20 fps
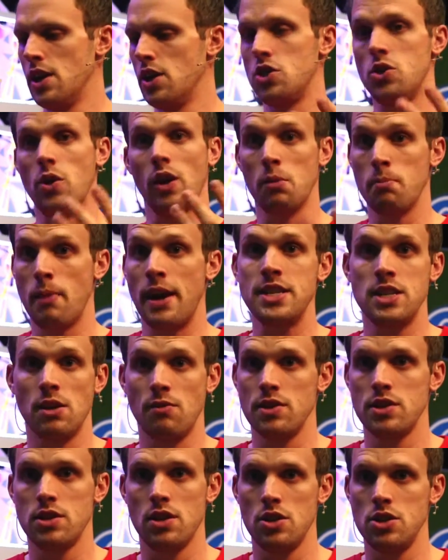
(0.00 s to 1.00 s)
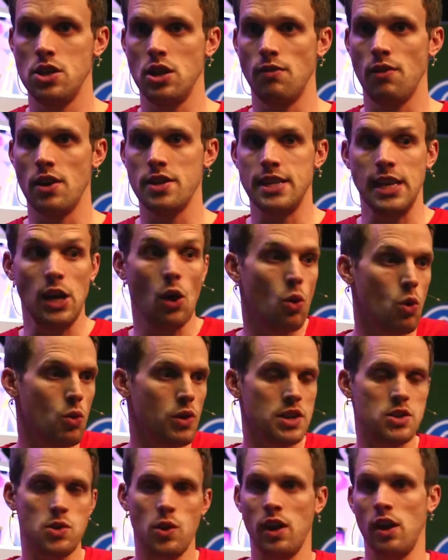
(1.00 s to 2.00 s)
doing amazing research at university, or
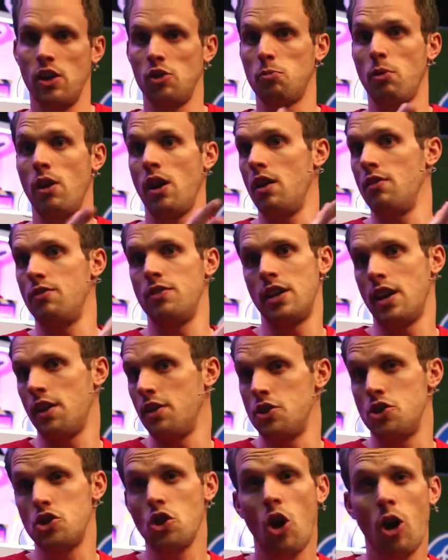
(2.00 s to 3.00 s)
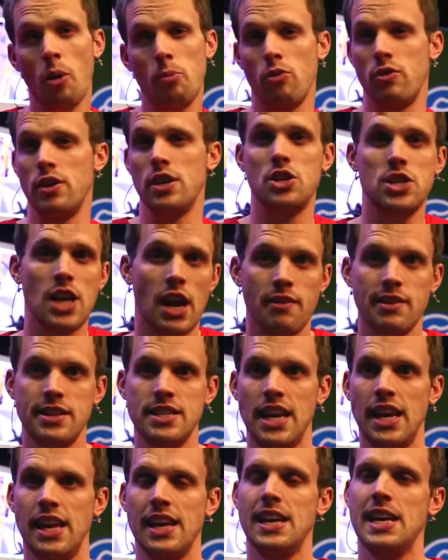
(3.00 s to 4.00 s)
they're doing it as part of another job or in a
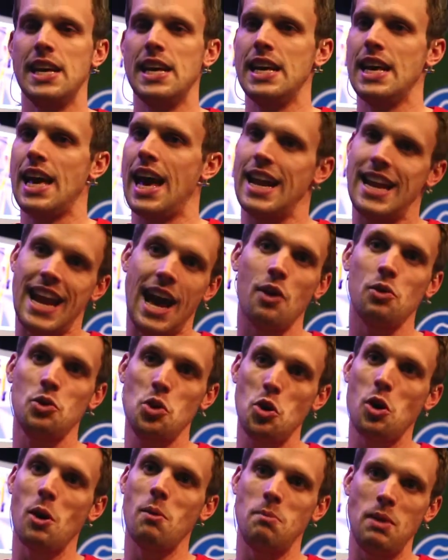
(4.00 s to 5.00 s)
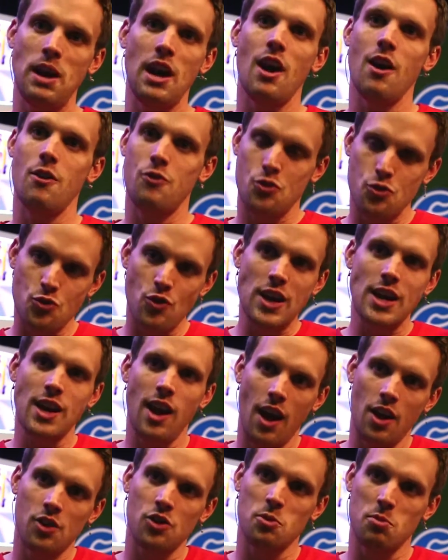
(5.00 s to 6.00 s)
charity. And now you can be a
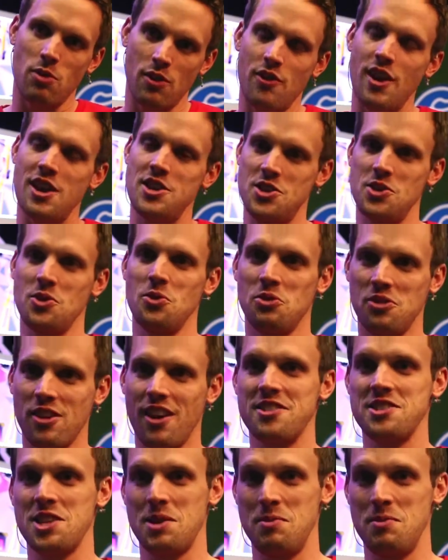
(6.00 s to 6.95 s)
freelance professional science